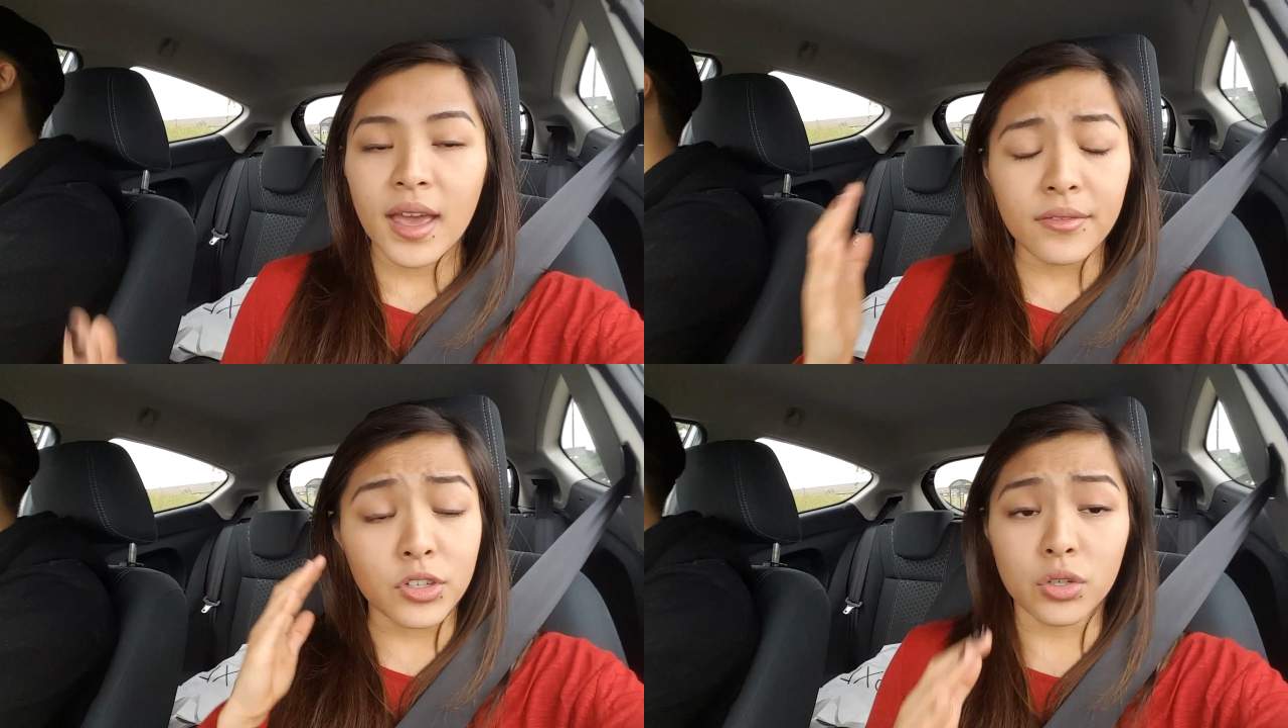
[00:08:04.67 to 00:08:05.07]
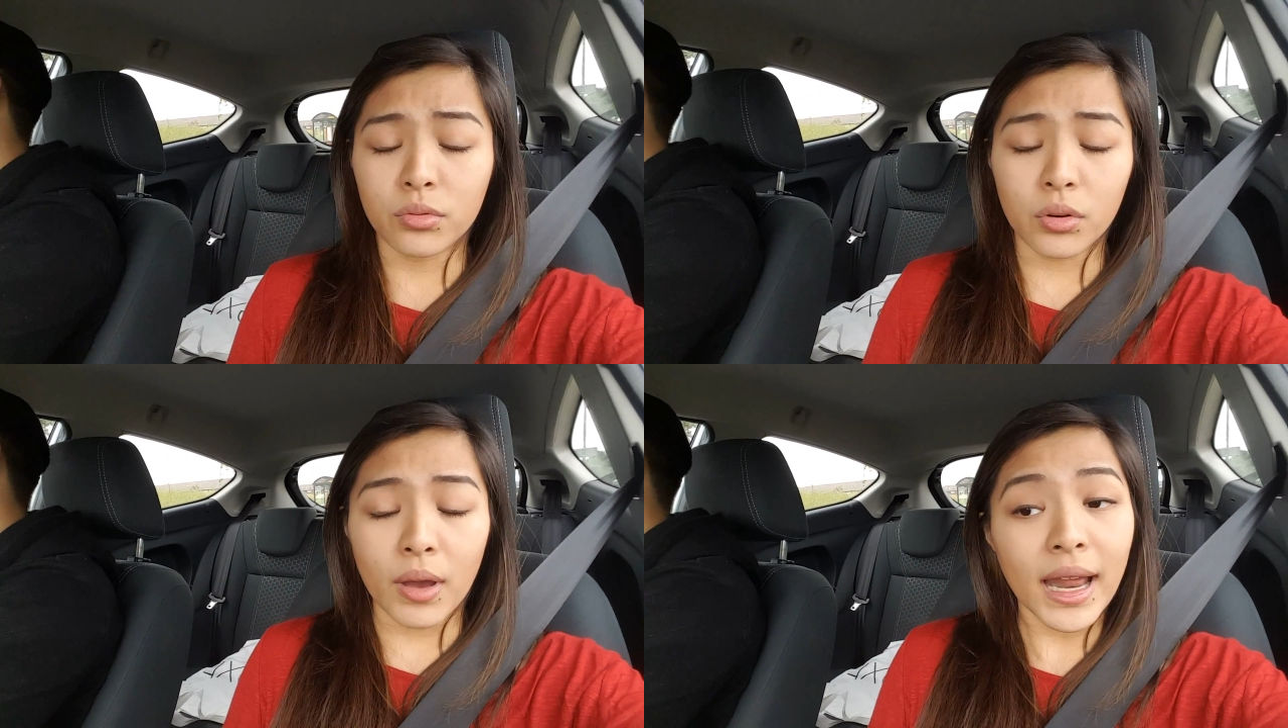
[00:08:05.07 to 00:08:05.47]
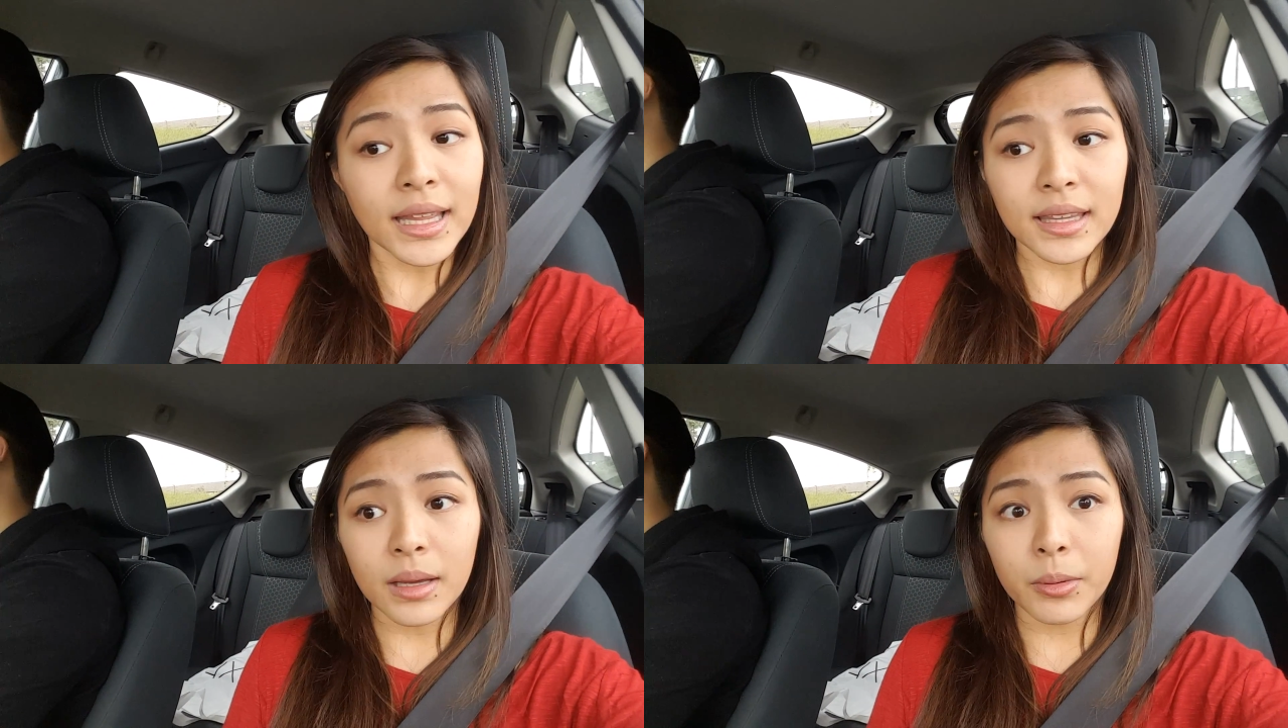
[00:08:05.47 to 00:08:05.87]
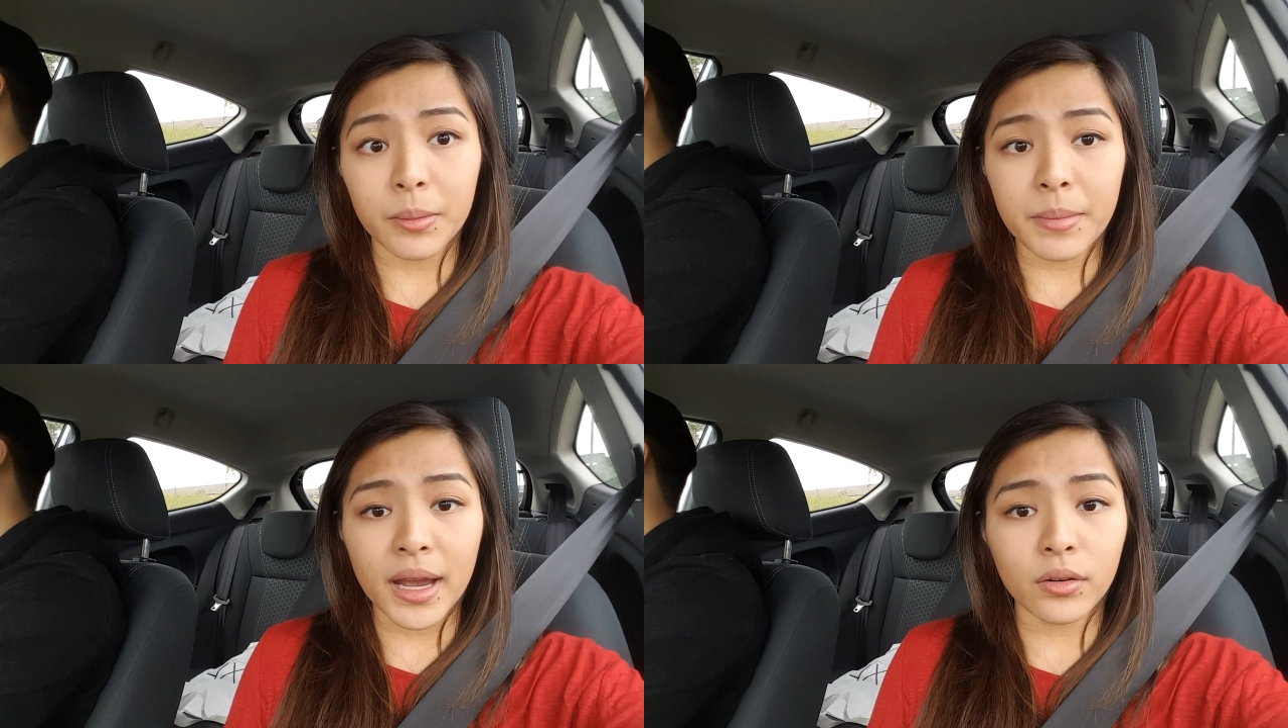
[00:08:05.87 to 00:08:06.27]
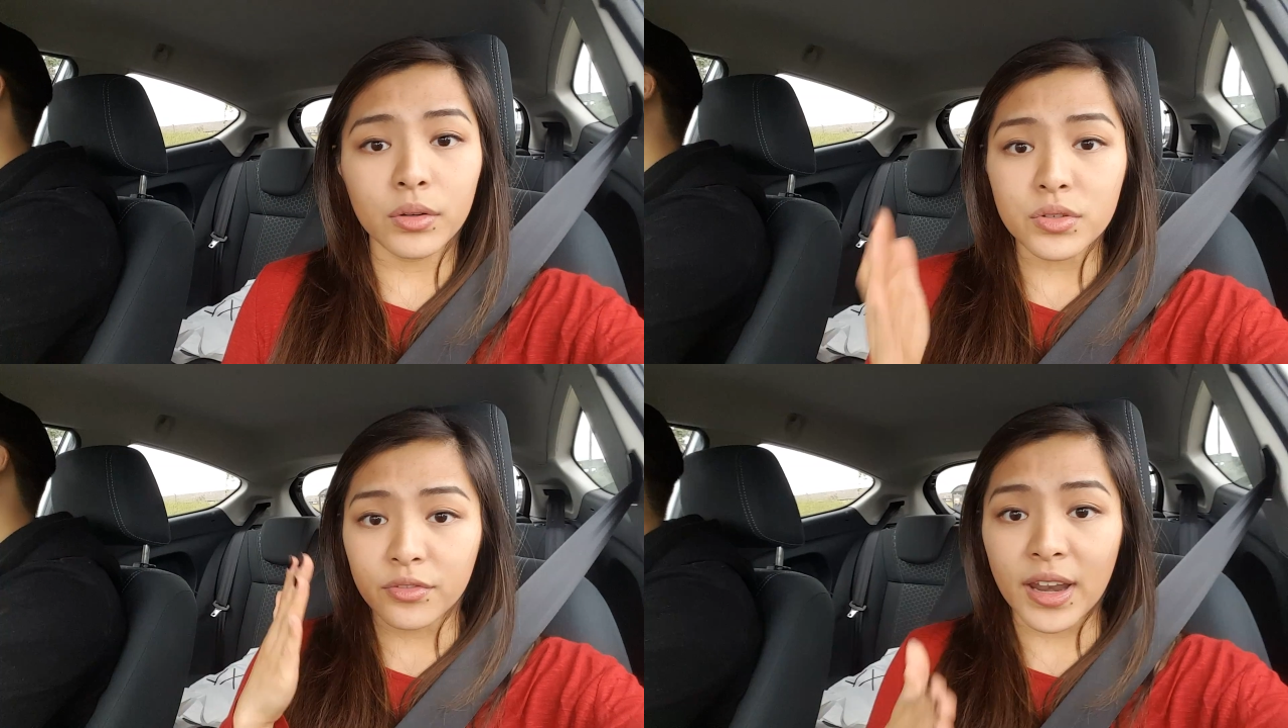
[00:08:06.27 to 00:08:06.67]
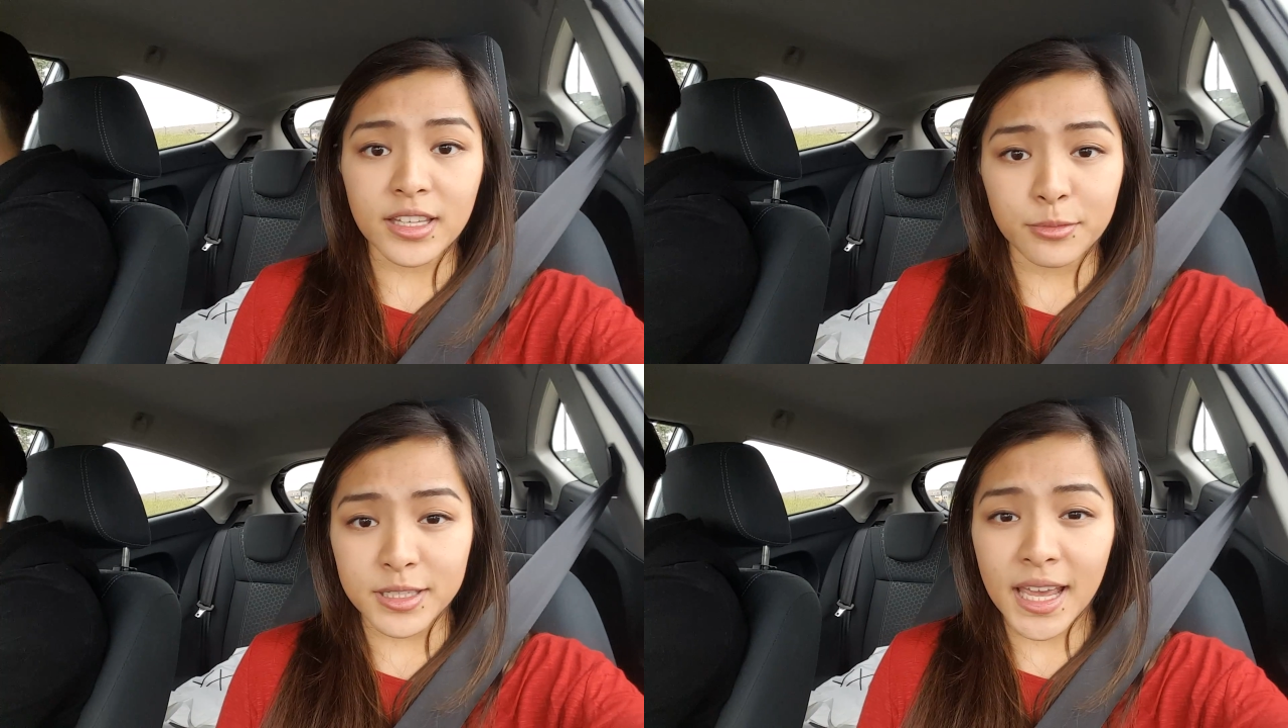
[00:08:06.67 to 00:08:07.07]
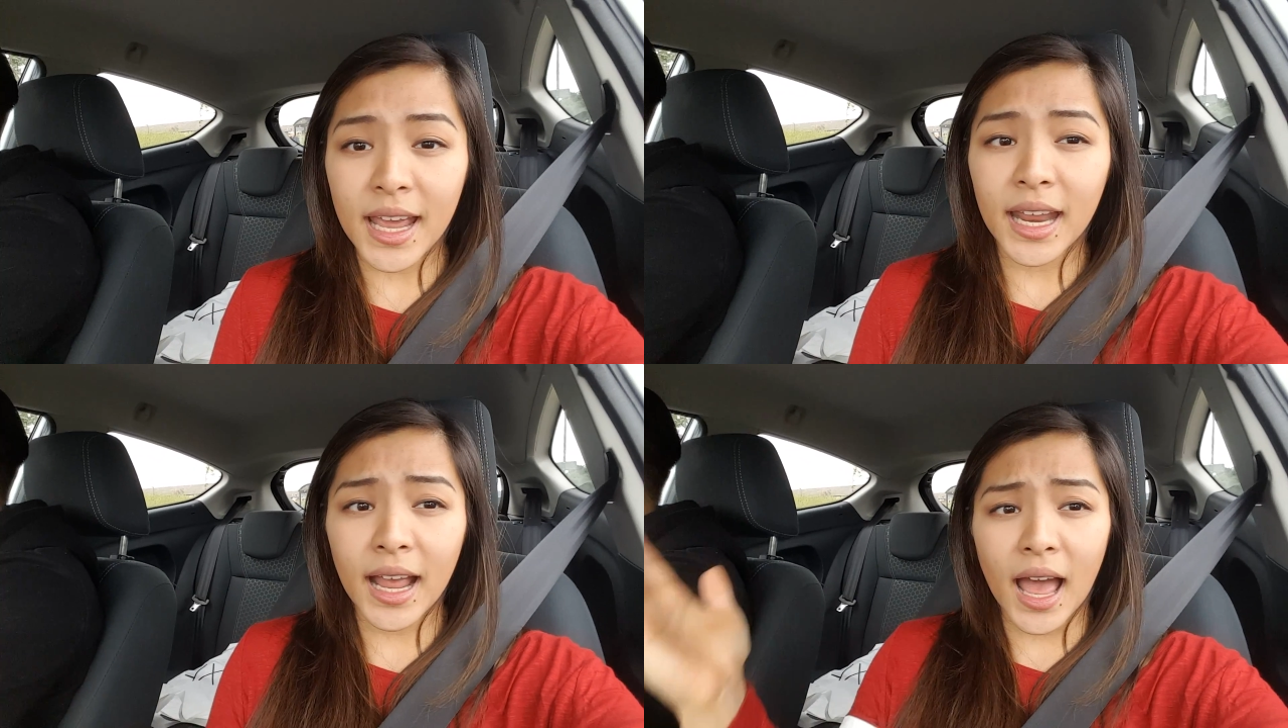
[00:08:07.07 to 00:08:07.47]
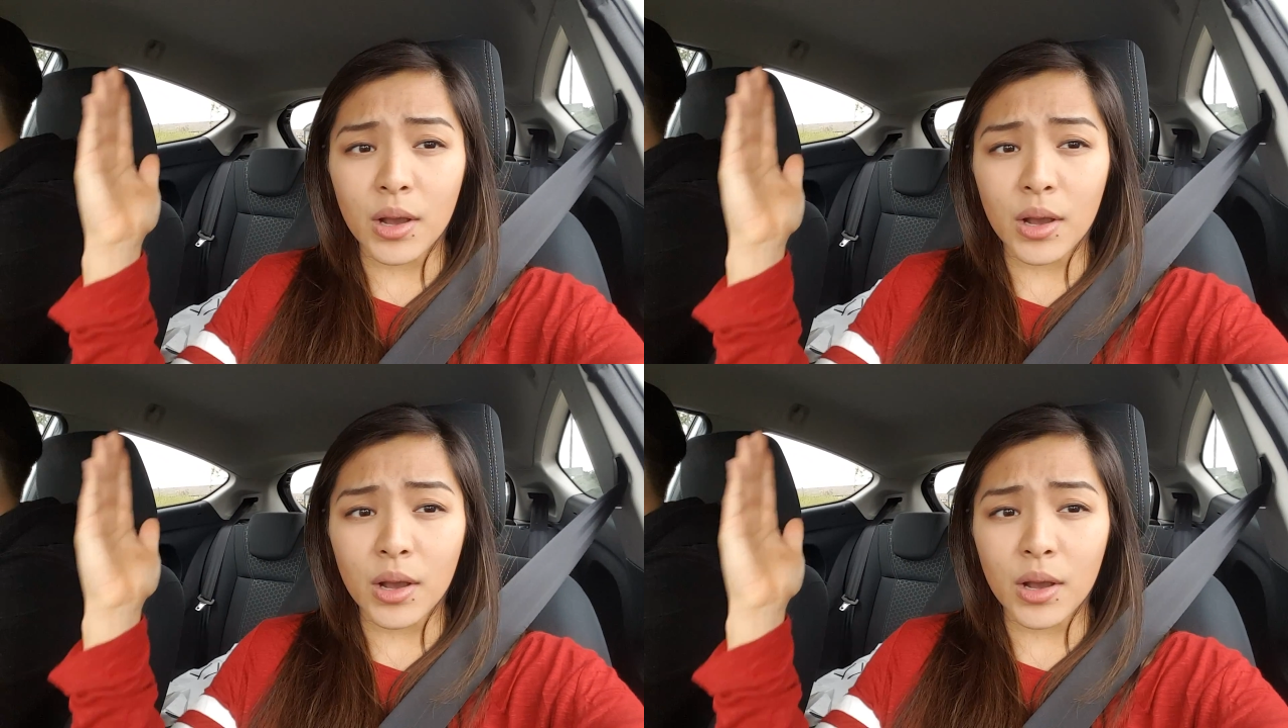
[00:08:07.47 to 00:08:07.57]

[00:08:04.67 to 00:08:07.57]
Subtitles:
If you don't know anything about macros or flexible dieting, I